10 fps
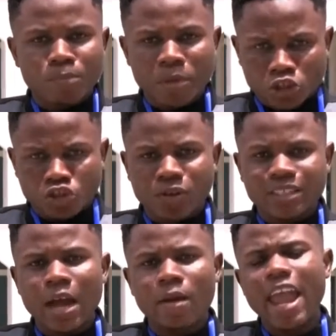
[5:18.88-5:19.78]
to make sure
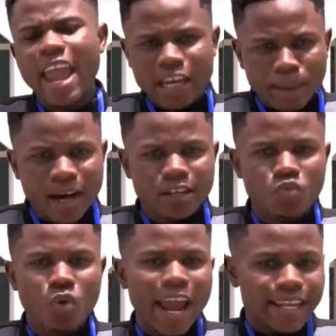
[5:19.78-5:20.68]
that anybody
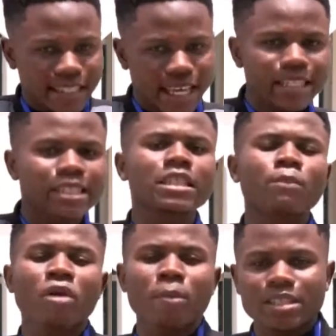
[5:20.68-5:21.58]
who enters the
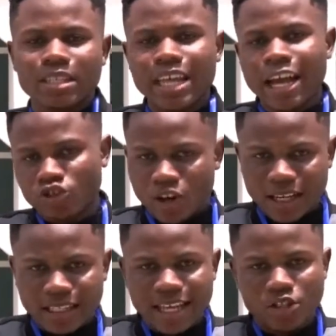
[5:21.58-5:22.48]
premises
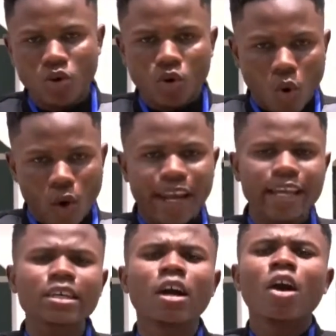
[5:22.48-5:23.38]
actually does not go
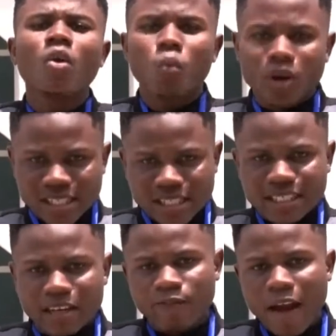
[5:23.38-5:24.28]
in with
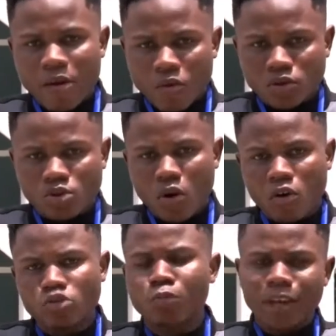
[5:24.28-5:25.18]
the virus,
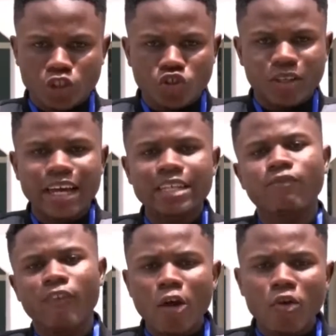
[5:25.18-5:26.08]
or to make sure that the
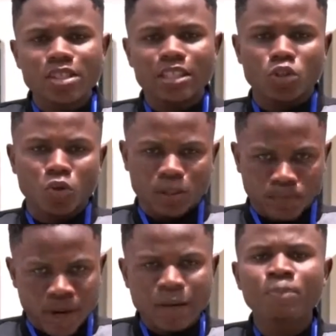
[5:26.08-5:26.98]
virus is not
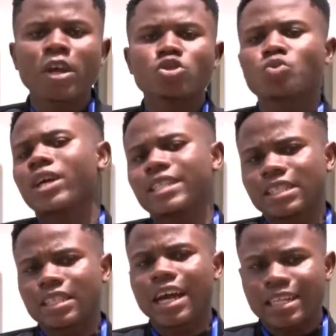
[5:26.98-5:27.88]
spread to
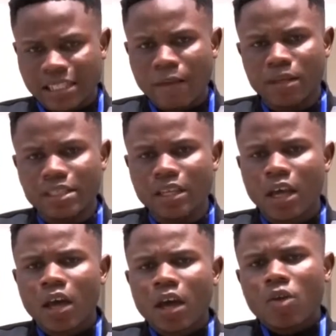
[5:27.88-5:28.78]
its customers.
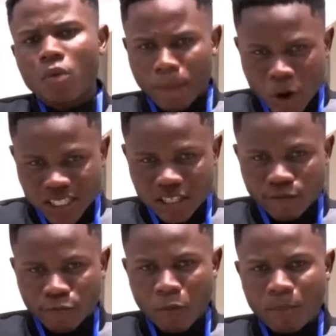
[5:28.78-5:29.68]
Reporting
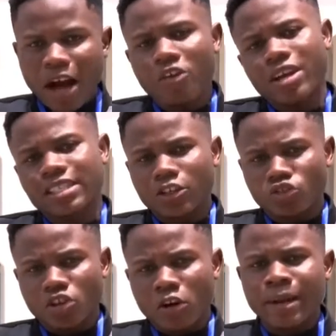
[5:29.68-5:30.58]
from Accra
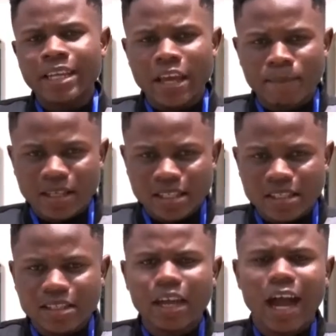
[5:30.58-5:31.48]
Central, my name
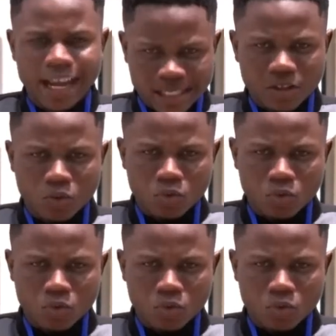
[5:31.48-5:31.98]
is Isaac